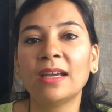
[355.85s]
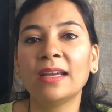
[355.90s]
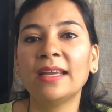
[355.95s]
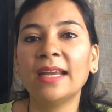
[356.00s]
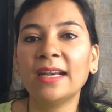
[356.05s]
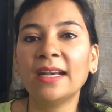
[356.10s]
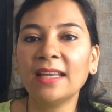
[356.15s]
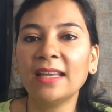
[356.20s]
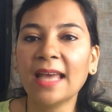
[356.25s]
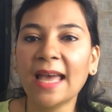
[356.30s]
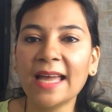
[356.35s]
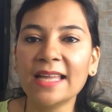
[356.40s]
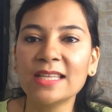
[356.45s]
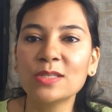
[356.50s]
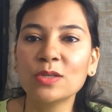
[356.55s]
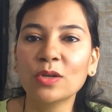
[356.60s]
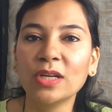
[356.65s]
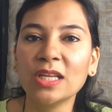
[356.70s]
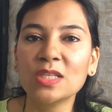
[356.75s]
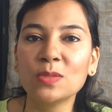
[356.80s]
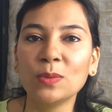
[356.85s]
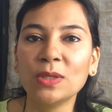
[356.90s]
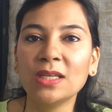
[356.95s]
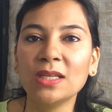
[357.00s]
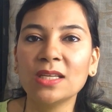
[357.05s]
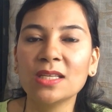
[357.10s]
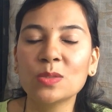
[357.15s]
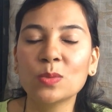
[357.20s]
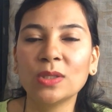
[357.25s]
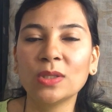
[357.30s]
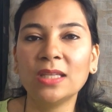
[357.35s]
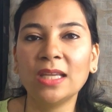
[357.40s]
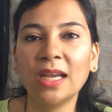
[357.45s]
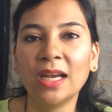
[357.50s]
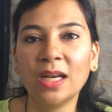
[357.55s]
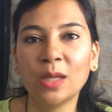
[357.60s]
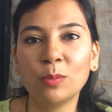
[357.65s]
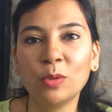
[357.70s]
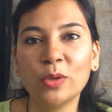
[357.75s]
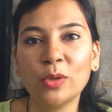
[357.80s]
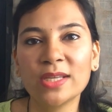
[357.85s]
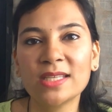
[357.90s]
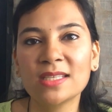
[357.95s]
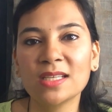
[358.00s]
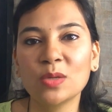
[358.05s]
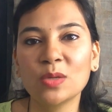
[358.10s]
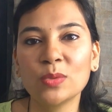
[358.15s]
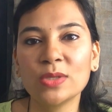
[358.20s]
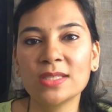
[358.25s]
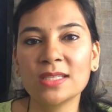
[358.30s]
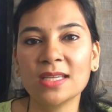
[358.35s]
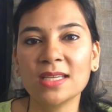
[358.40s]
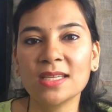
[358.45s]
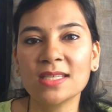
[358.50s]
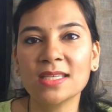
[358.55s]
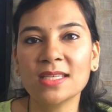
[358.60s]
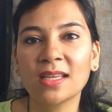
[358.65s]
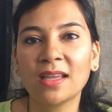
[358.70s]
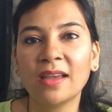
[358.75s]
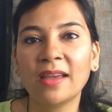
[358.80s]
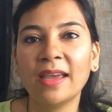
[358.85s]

getting hands-on experience with the AWS services,